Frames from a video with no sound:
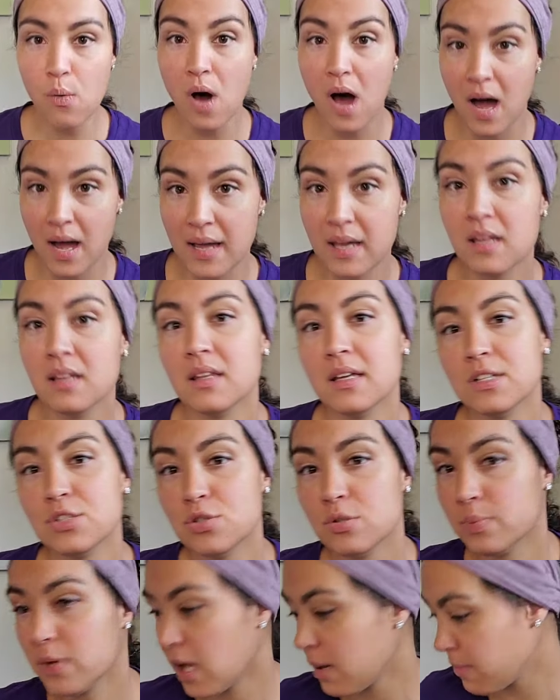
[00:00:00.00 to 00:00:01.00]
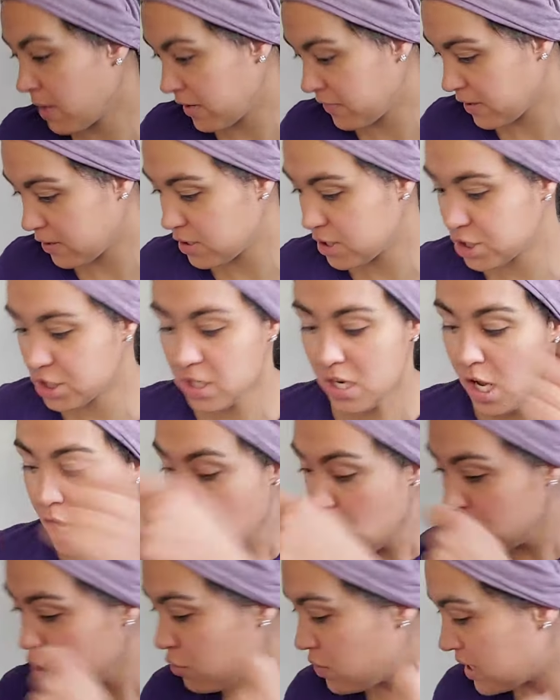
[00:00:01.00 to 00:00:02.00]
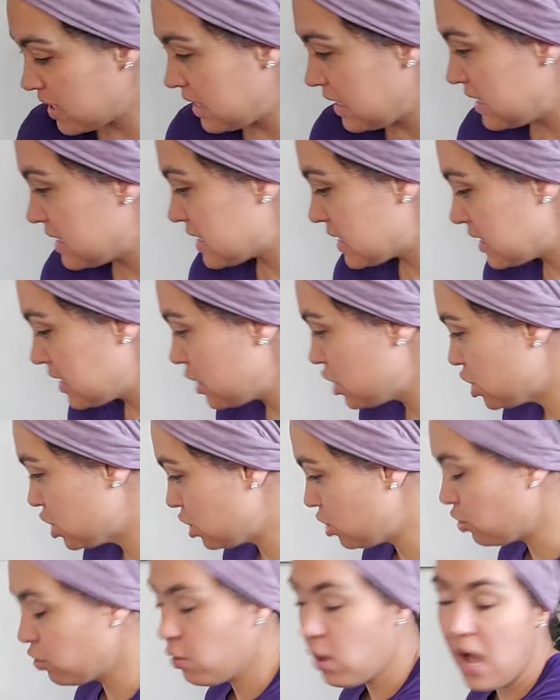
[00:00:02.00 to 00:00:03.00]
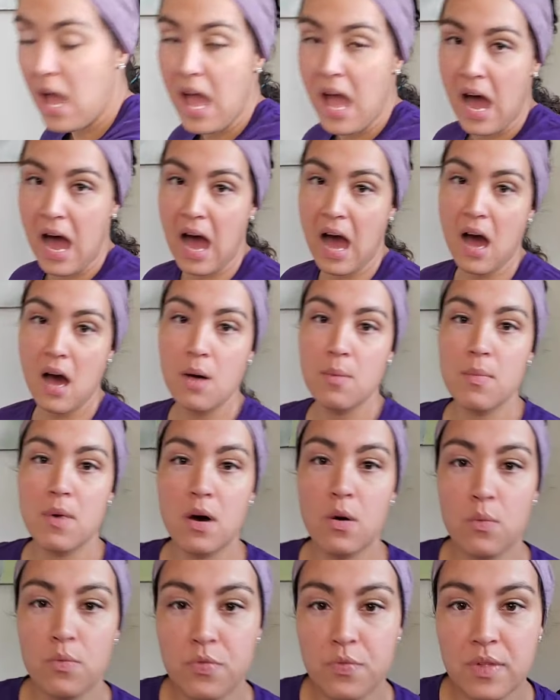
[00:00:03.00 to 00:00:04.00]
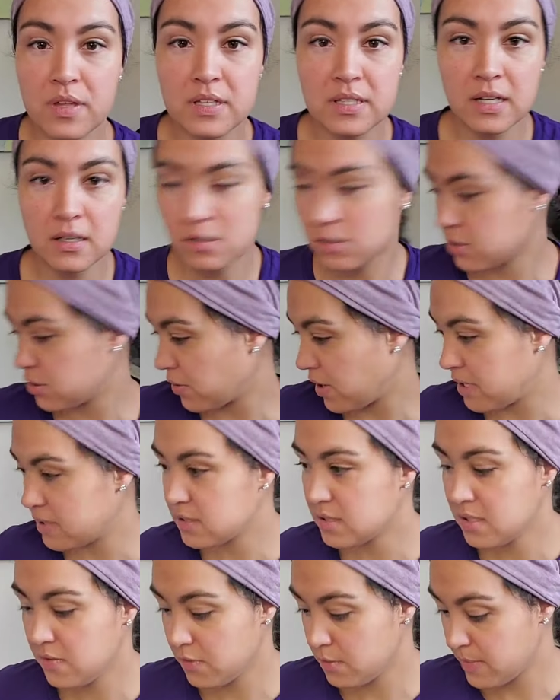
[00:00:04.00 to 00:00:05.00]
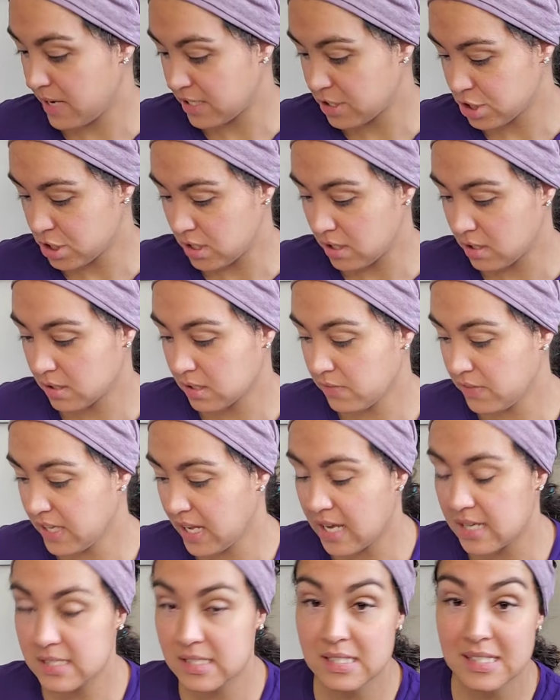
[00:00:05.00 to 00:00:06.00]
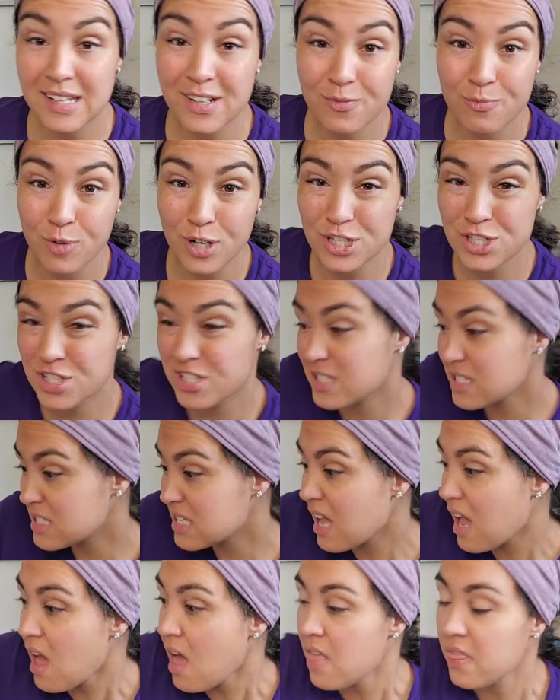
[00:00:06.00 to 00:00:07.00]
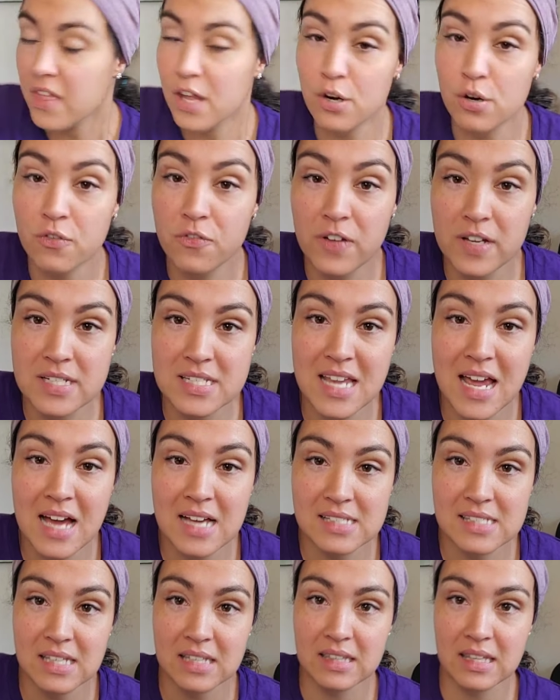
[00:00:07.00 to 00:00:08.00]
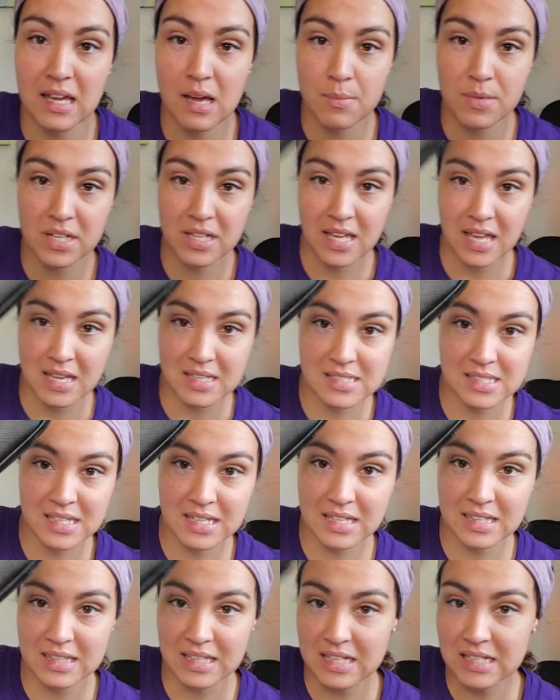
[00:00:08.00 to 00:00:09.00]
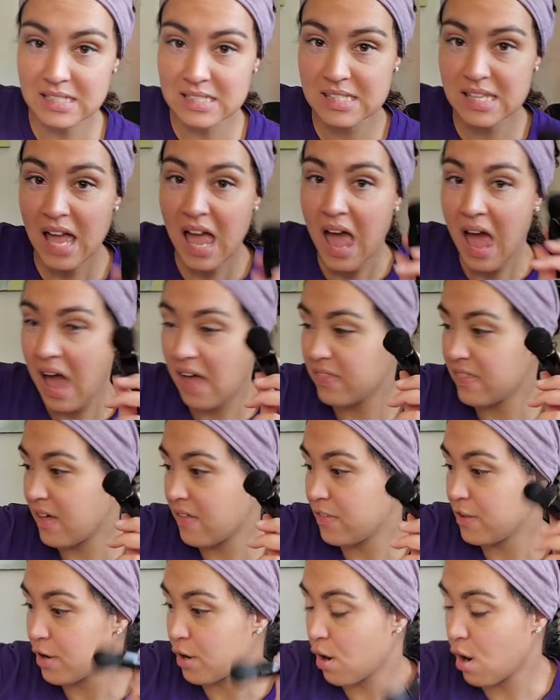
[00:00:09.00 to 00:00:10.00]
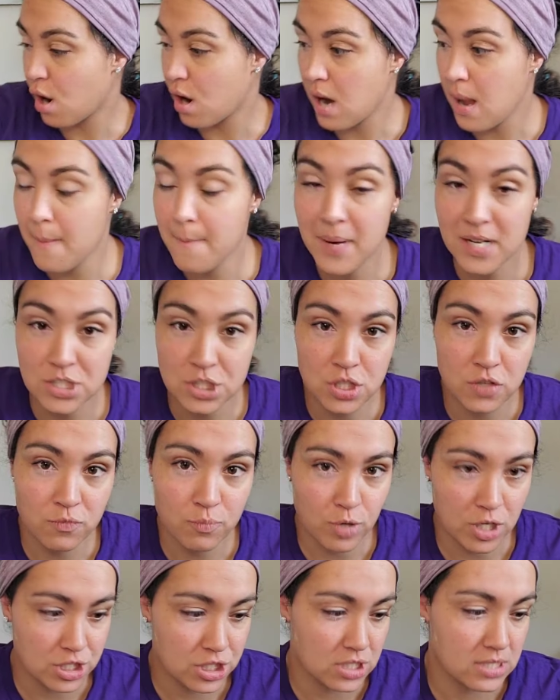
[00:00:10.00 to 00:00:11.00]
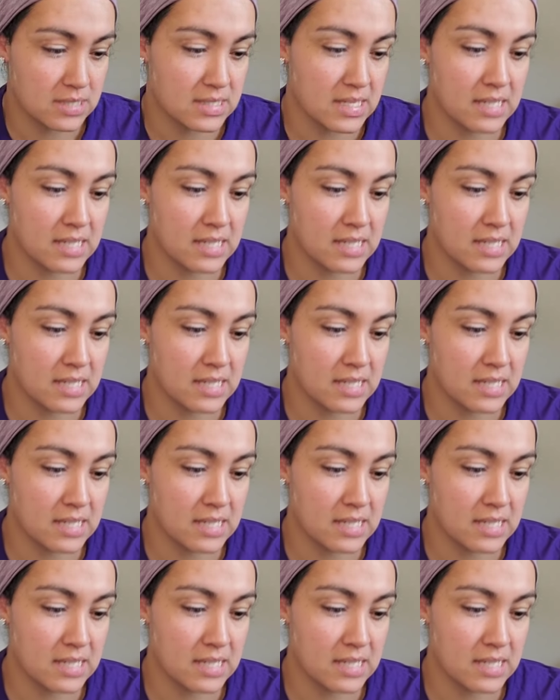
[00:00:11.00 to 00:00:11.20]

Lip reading: I like to apply my foundation, you can easily do, I didn't even mention, Young Living has a set of brushes that are fantastic. They come in a case like this, and then there are a bunch of brushes.